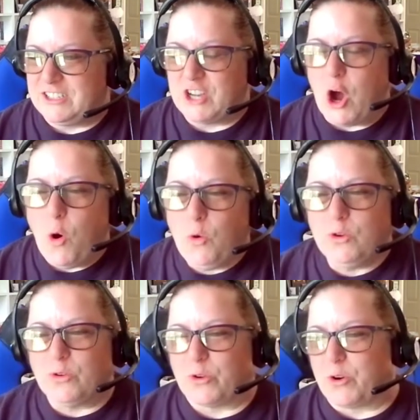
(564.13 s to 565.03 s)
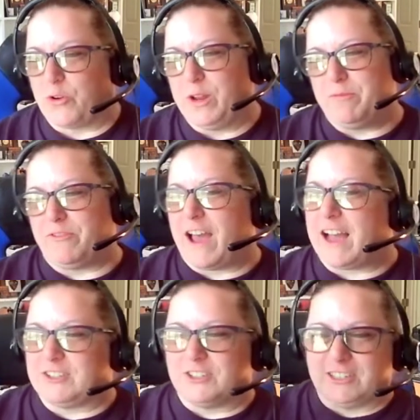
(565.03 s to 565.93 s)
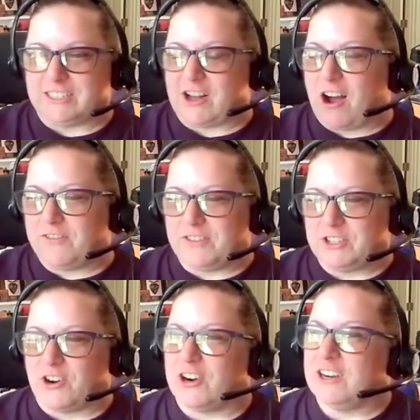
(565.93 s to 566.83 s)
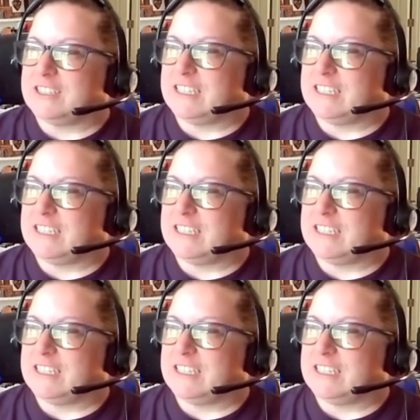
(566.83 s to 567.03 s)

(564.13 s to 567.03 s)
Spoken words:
total creep factor is off the charts.